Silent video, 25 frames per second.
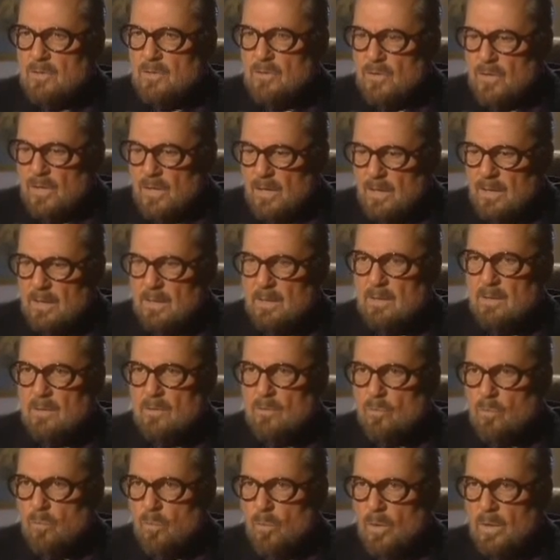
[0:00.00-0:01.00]
did
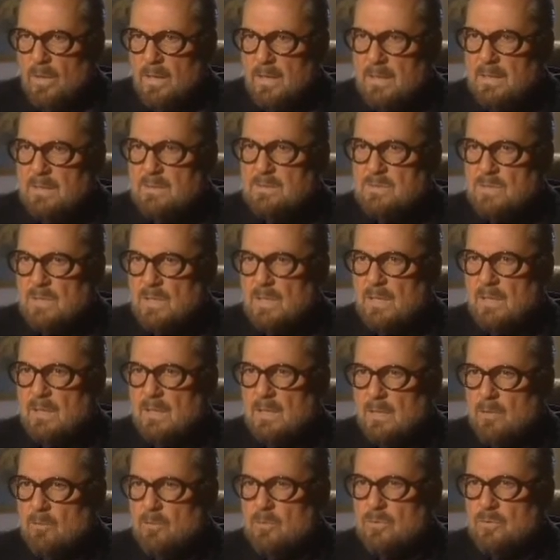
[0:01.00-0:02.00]
what he said
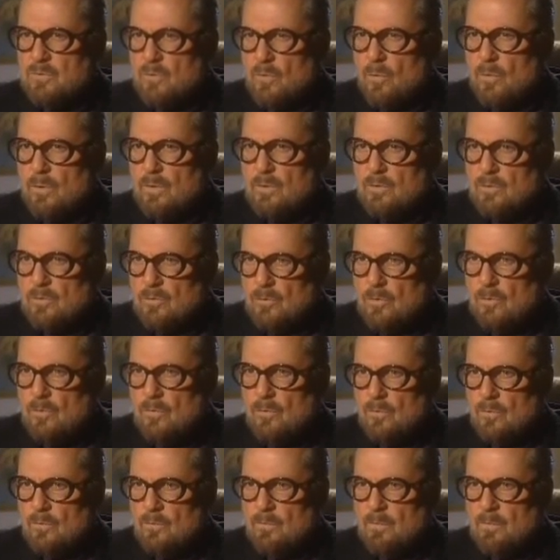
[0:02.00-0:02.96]
he was going to do.